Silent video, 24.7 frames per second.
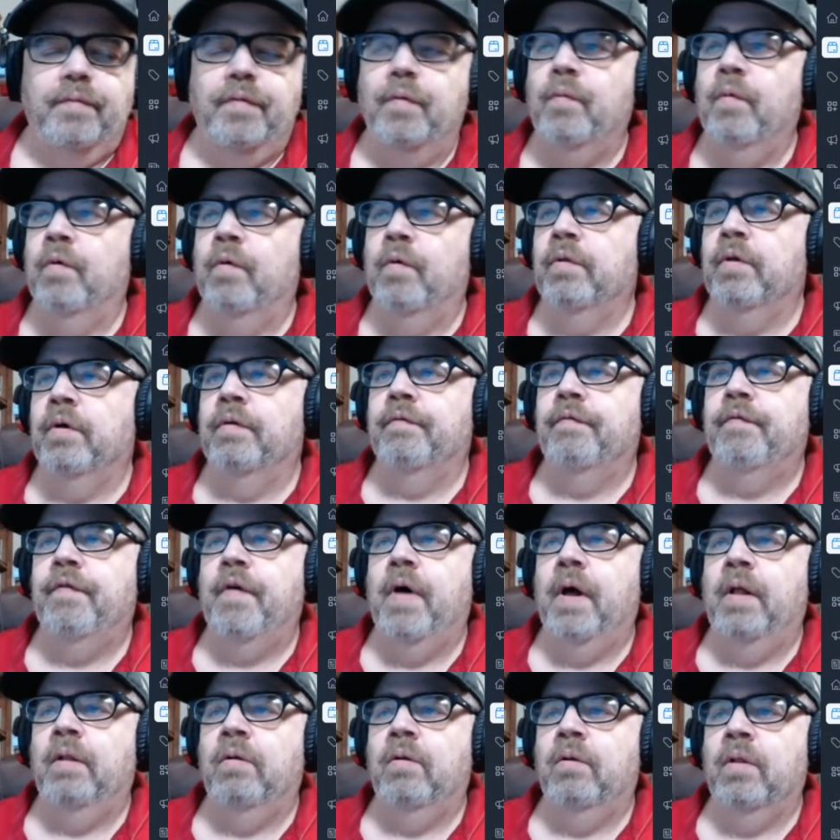if you want
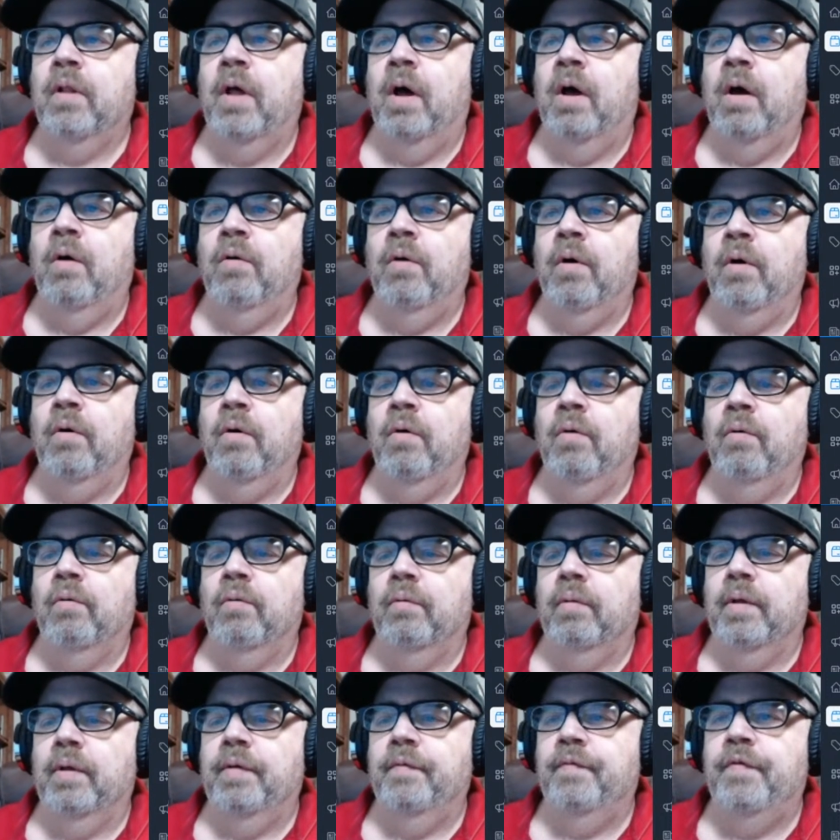to follow along
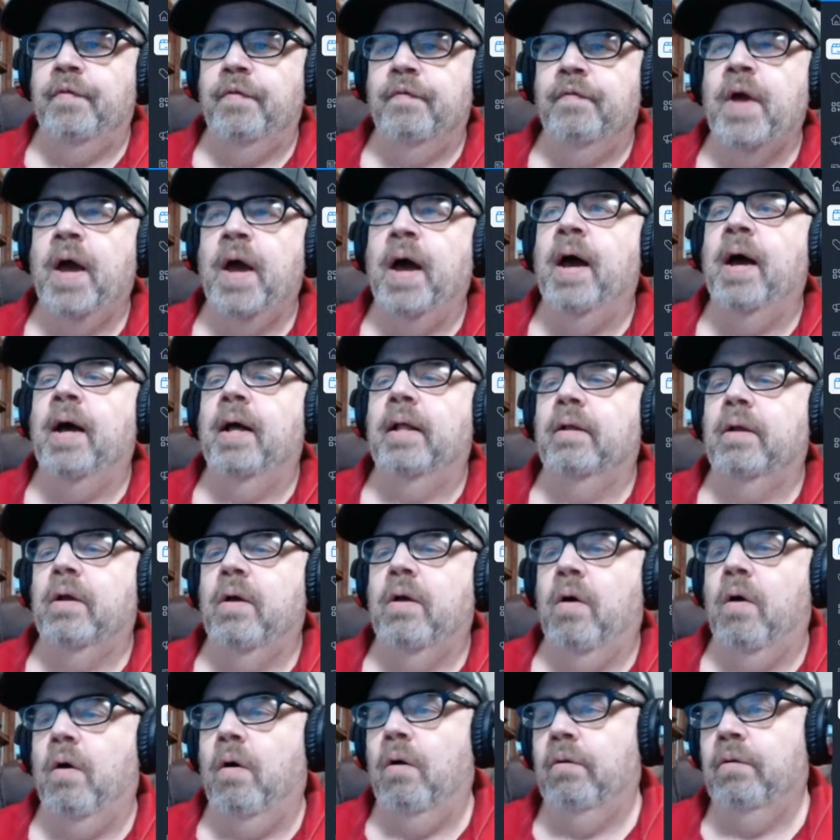on, if you've got
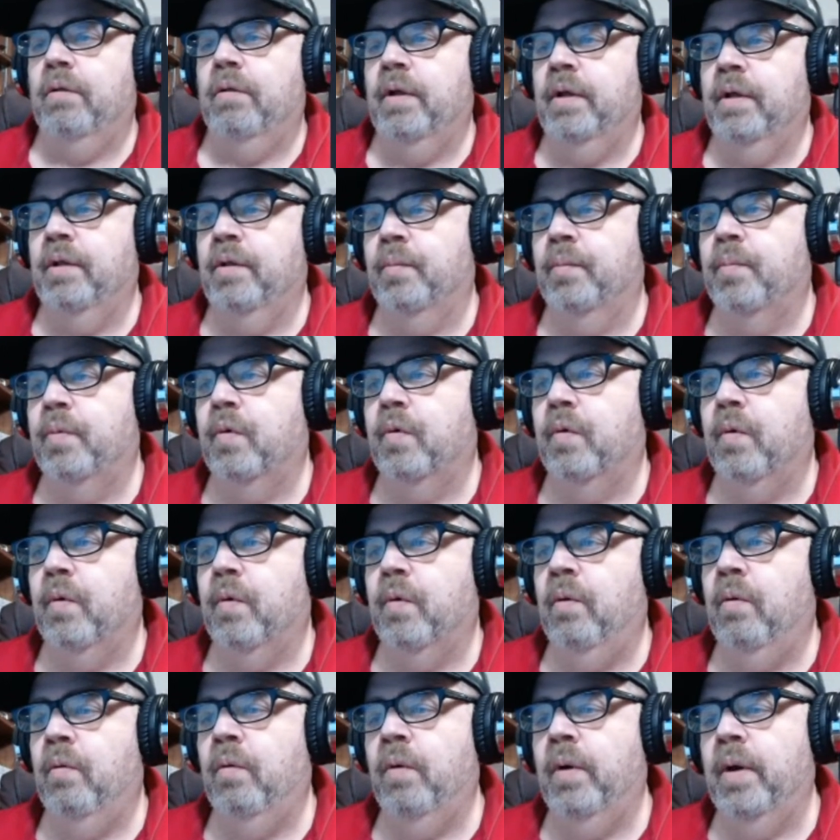Car Dealer
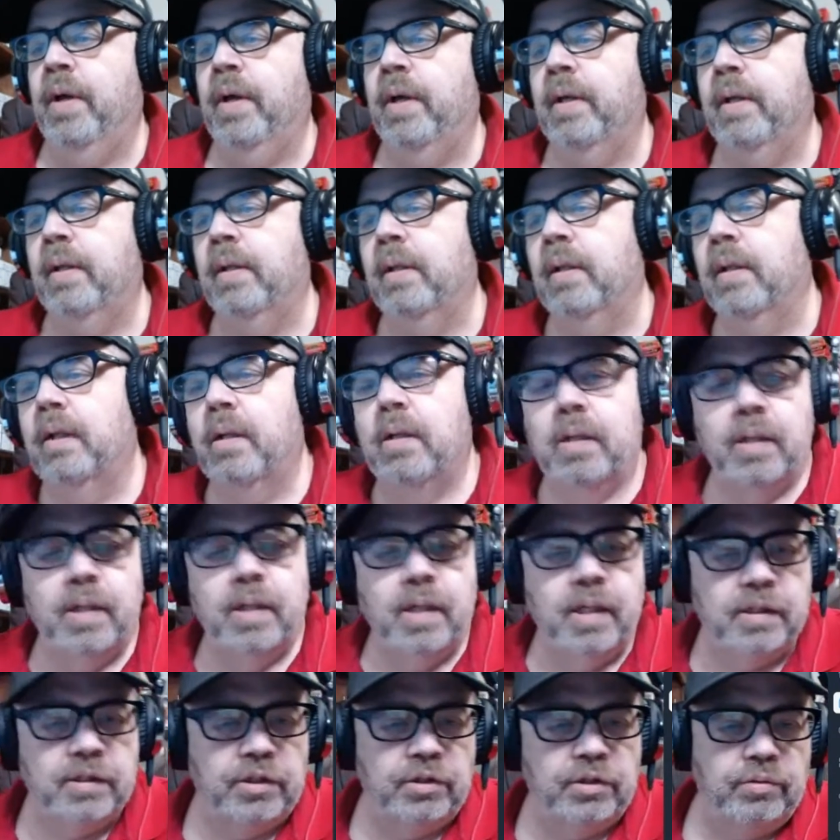Pro, and as
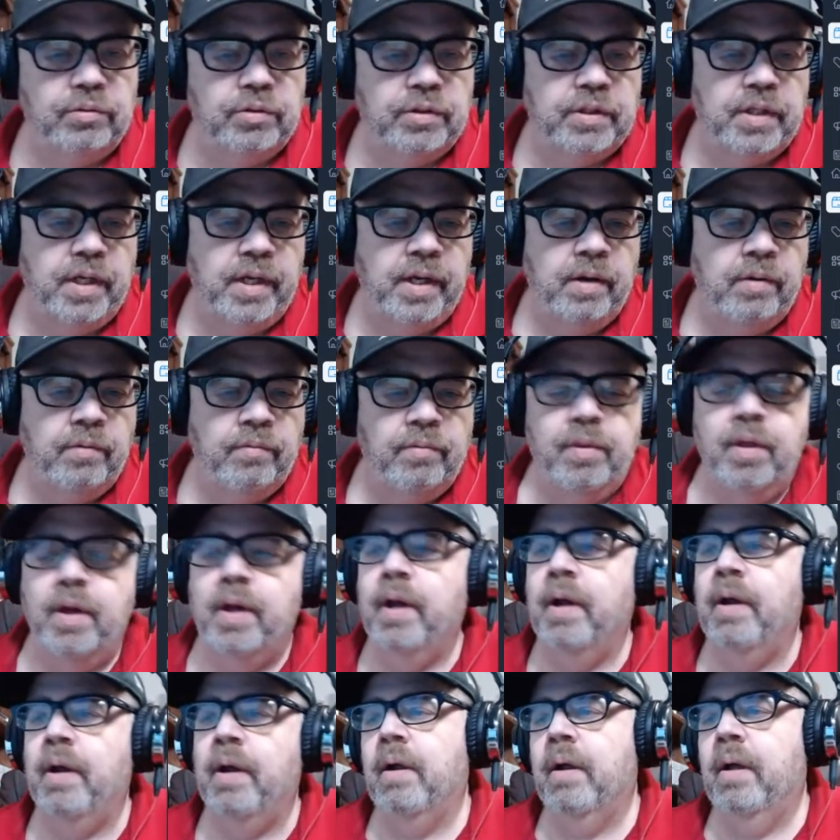you can see on there,
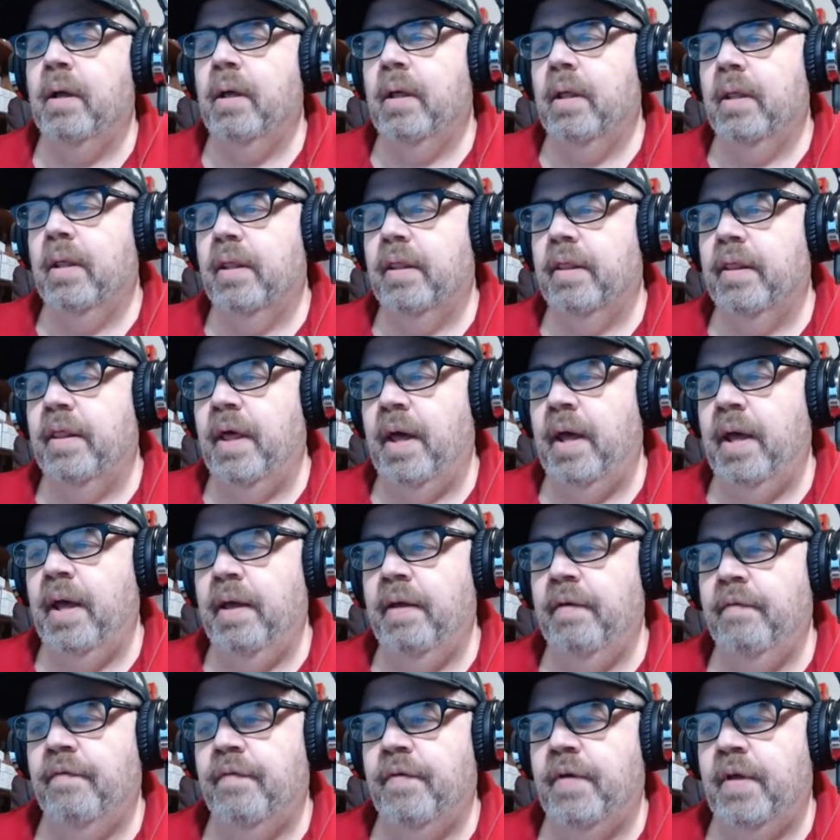they've
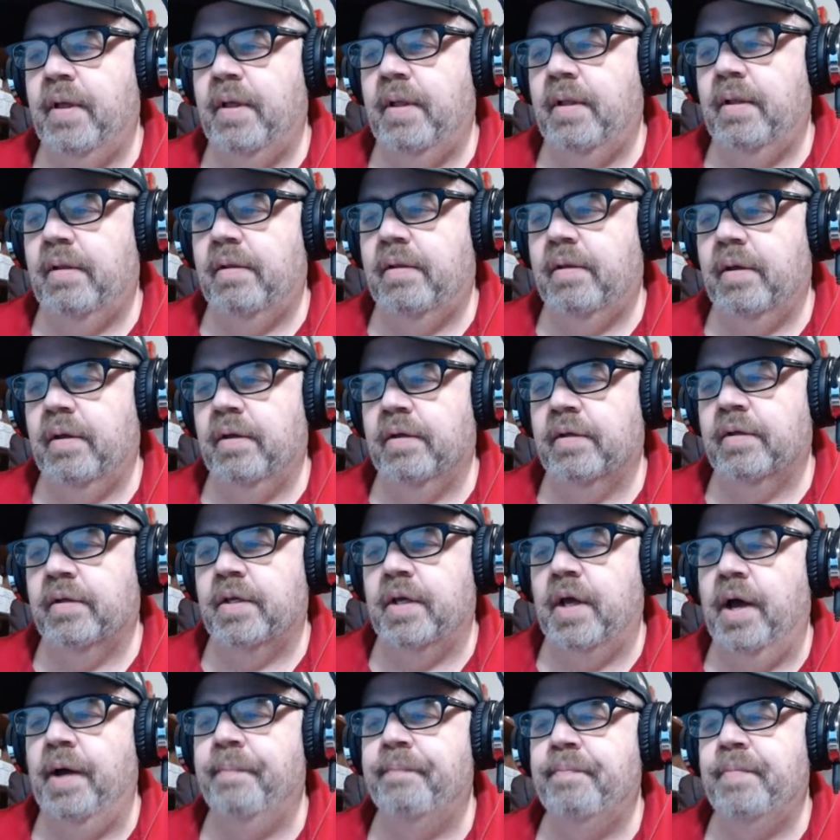just
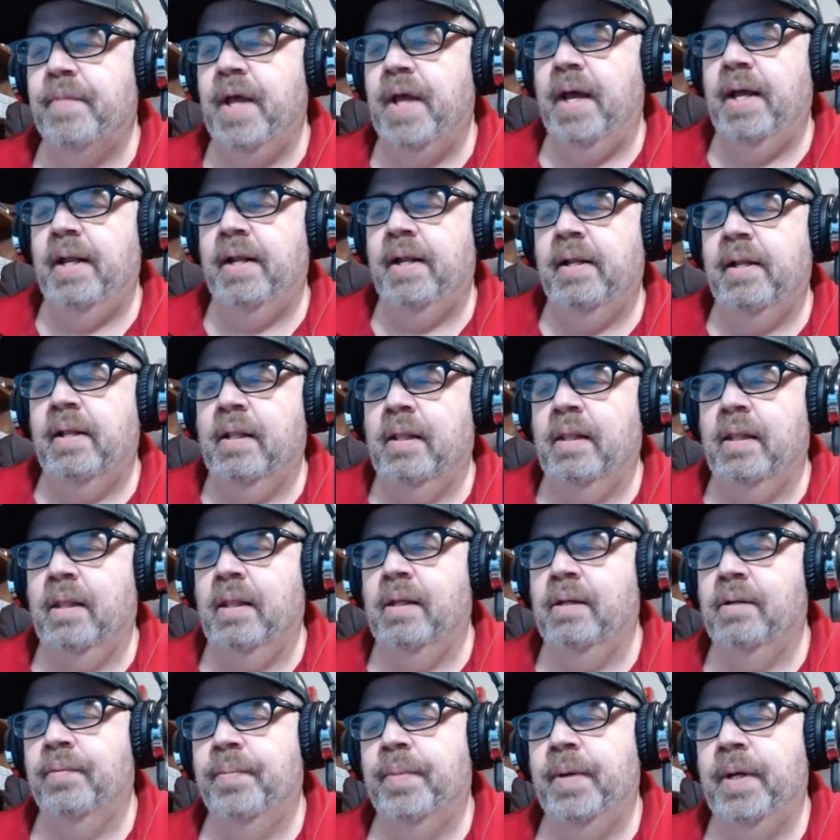update it a little
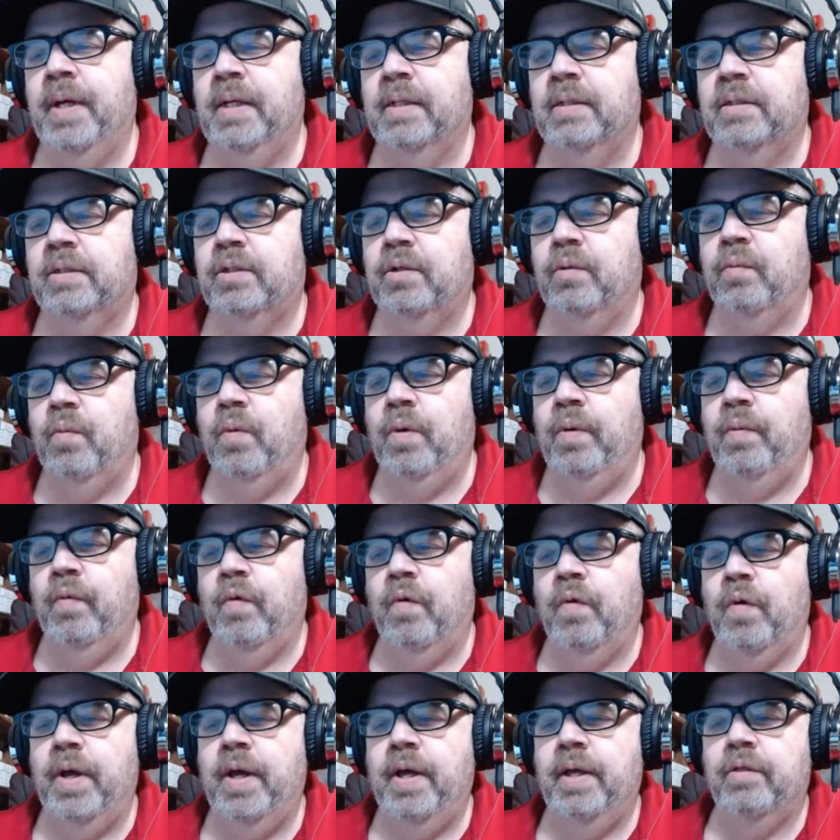bit. So we will
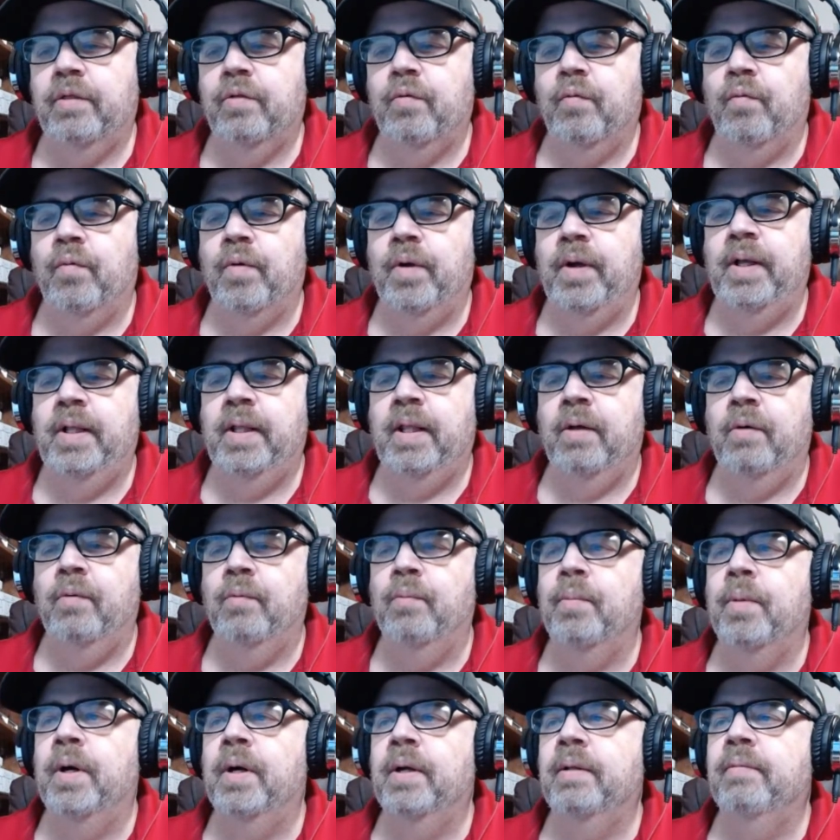hit the reload
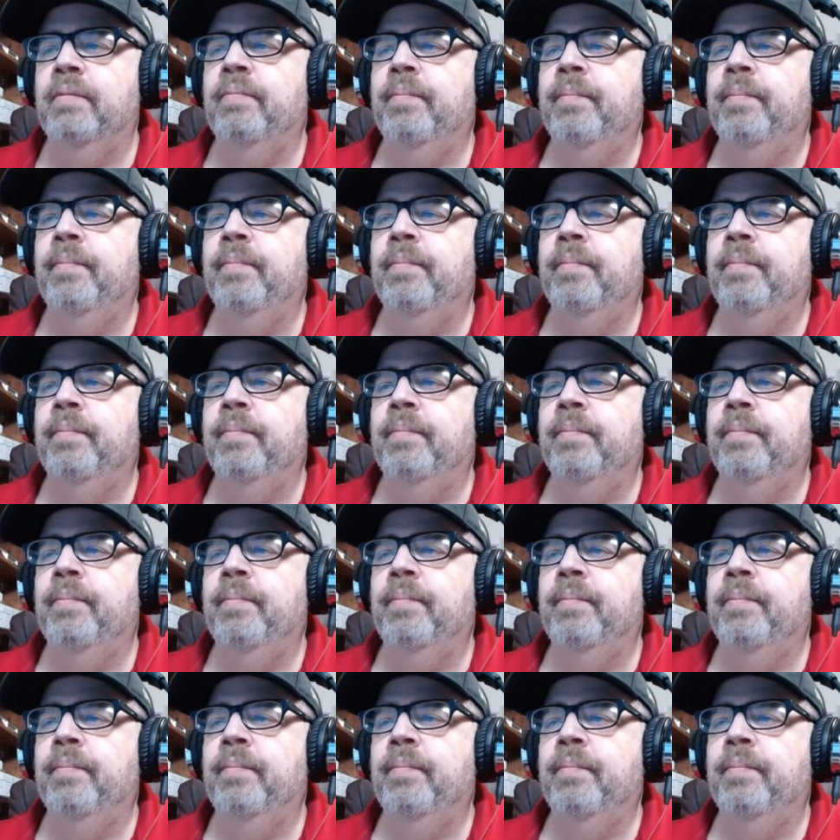button